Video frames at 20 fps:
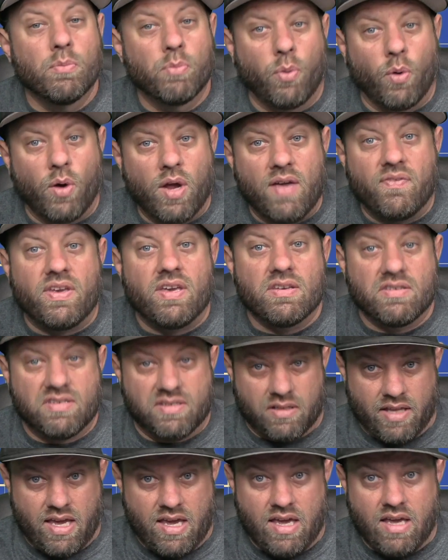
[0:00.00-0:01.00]

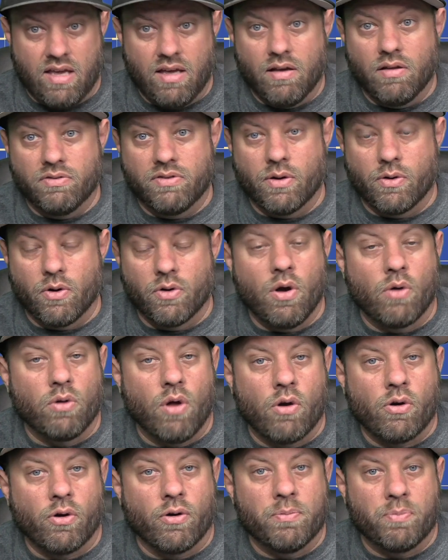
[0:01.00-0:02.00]
Previously, that are no
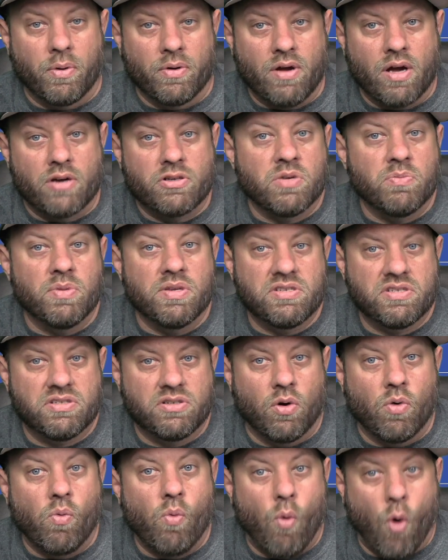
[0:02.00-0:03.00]
longer in production but
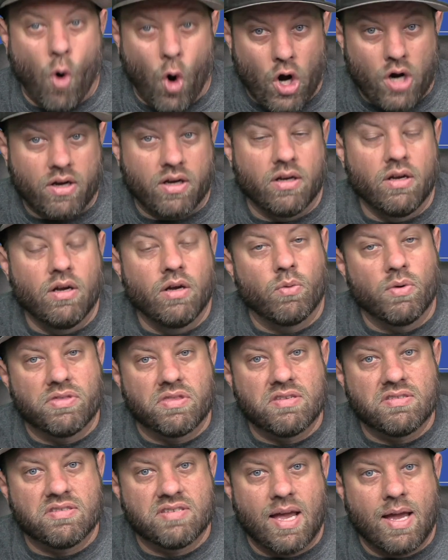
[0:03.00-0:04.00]
still work with
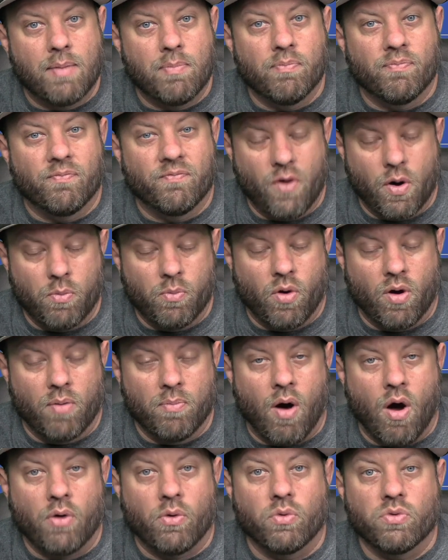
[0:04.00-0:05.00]
the same firmware
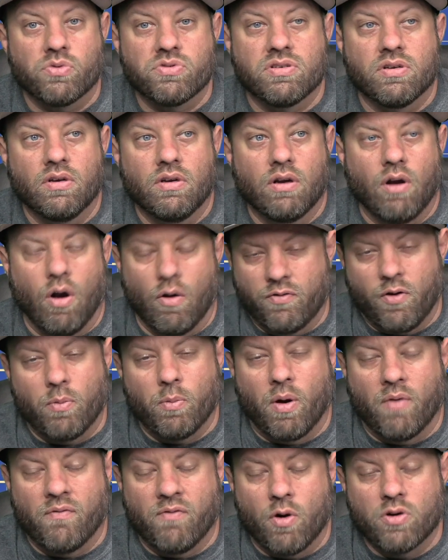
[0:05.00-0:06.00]
models or
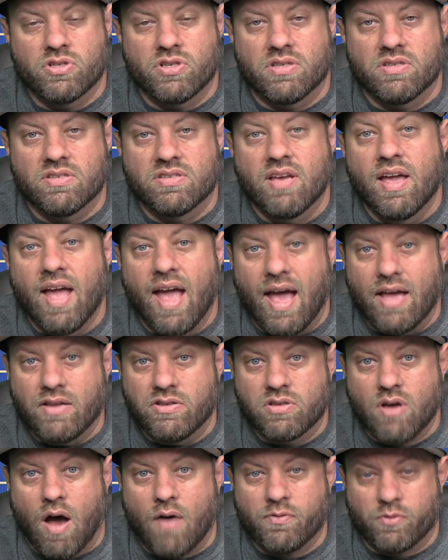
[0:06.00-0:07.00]
firmware versions and
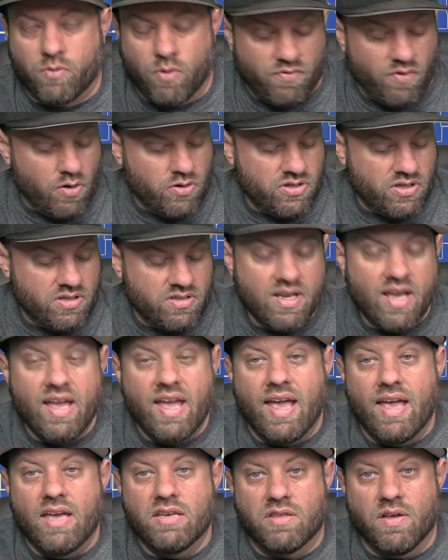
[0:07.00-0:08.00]
software versions
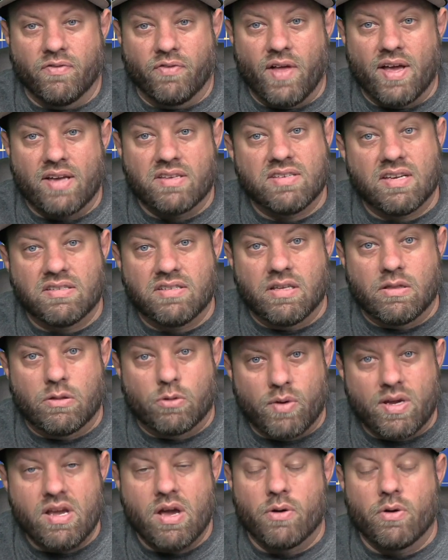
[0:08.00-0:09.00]
is the Flex
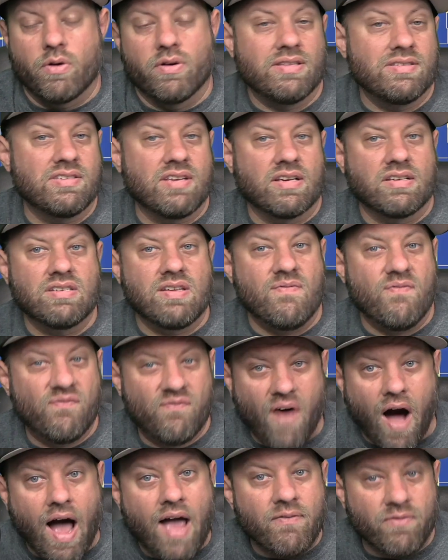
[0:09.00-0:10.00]
6300 and
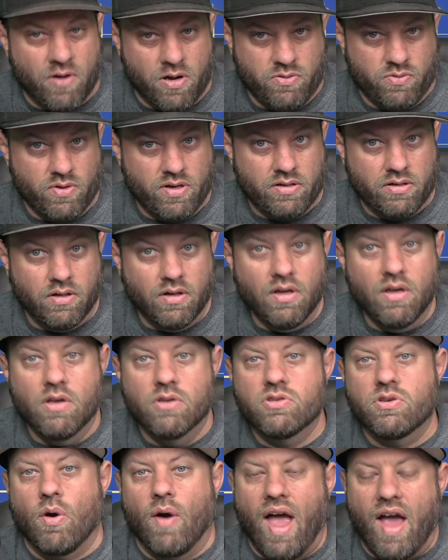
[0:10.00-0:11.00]
6500.
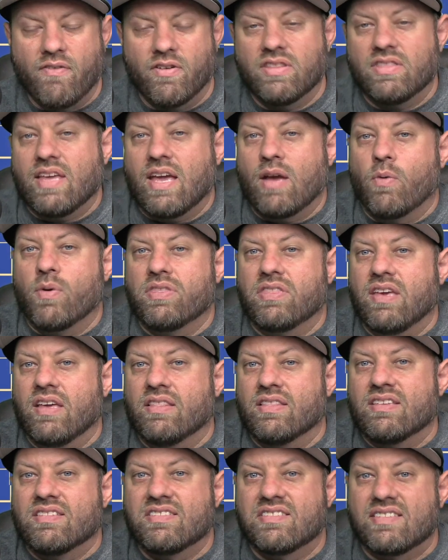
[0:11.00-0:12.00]
So everything
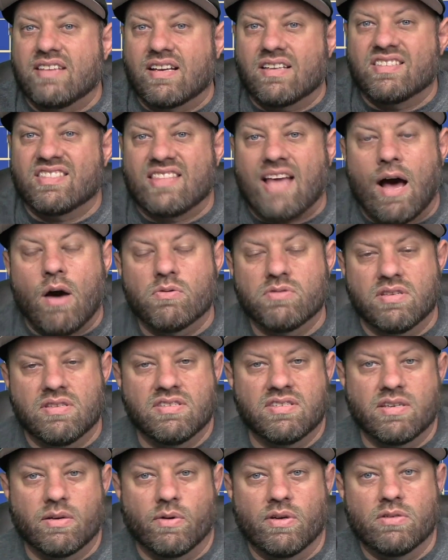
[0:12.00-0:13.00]
within the 6000
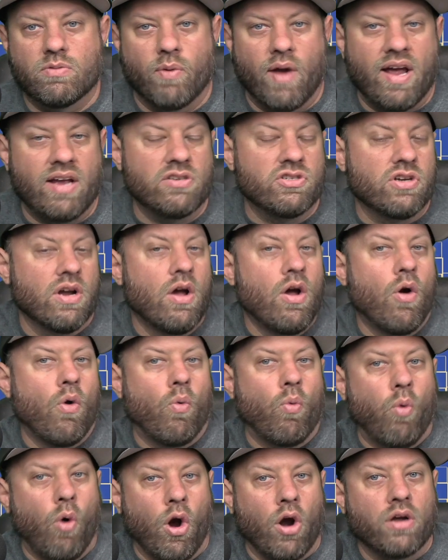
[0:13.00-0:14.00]
series range
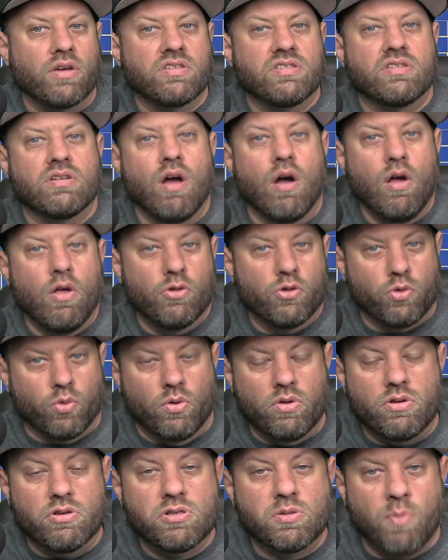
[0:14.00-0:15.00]
works
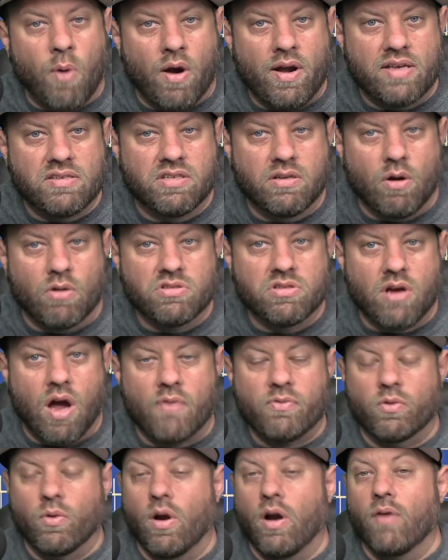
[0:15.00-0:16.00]
through the Smart SDR
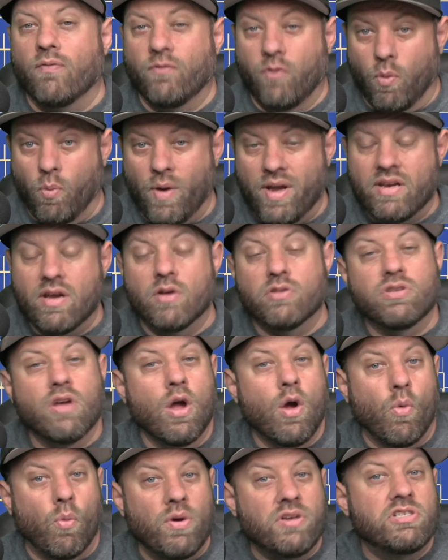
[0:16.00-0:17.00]
software for Windows,
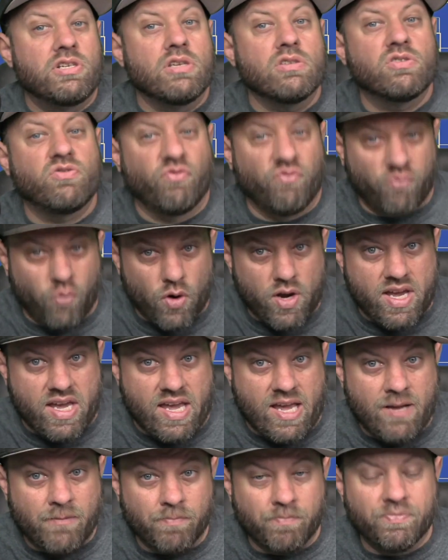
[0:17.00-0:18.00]
which is free.